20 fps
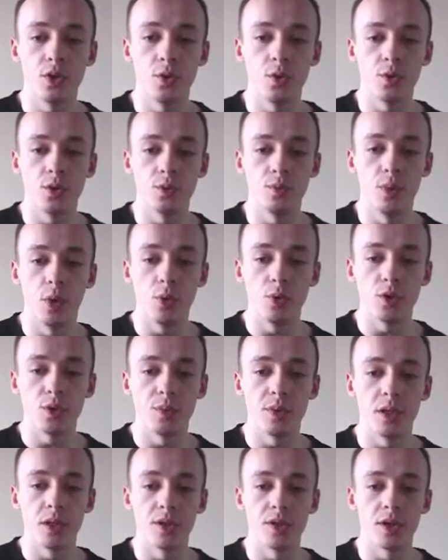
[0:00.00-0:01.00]
tools, bonus
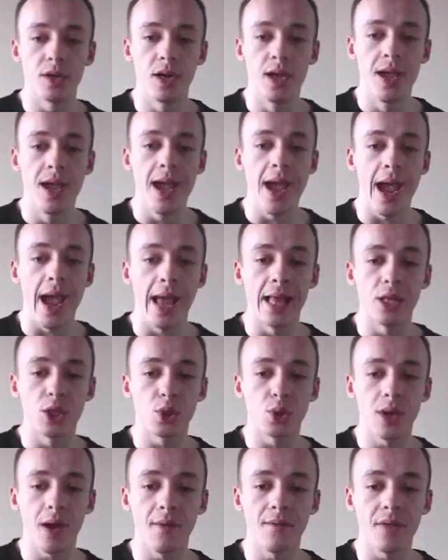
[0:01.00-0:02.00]
builder, and
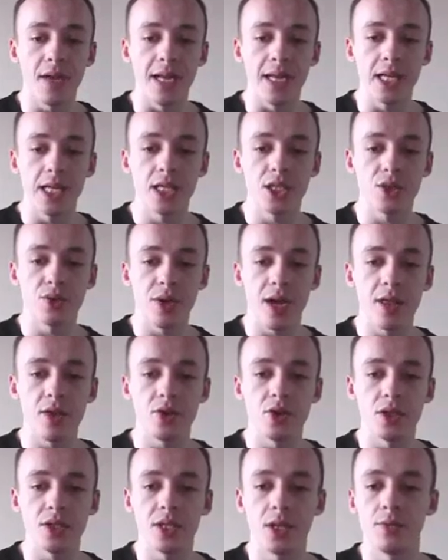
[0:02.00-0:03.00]
traffic
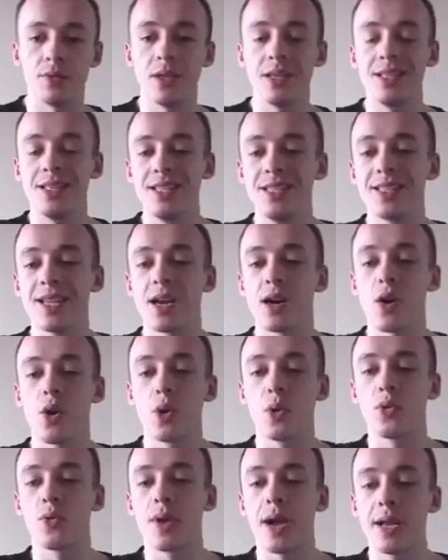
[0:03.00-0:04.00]
strategies. Now, these are
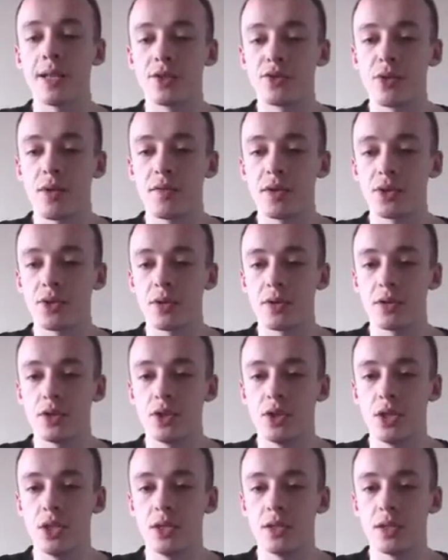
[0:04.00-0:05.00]
all right traffic
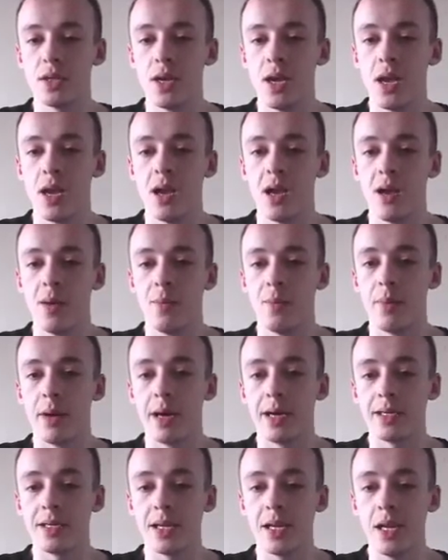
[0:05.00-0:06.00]
strategies,
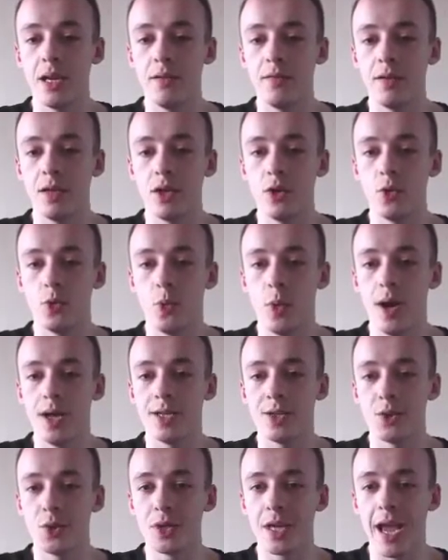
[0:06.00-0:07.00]
but if you
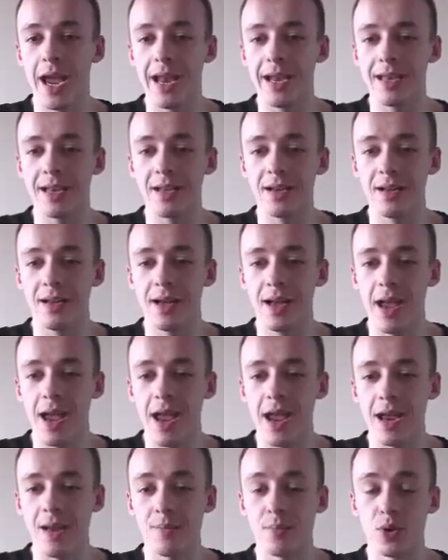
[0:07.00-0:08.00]
want to get
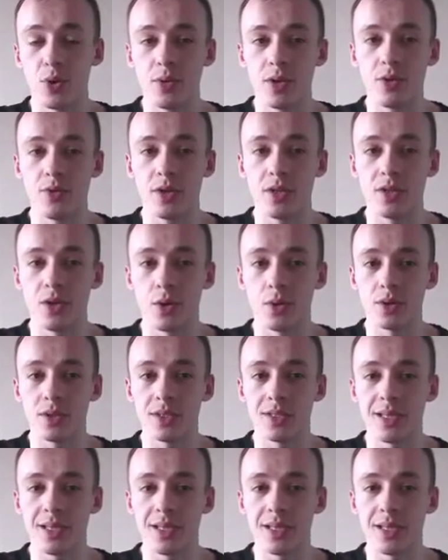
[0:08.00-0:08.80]
a proven result,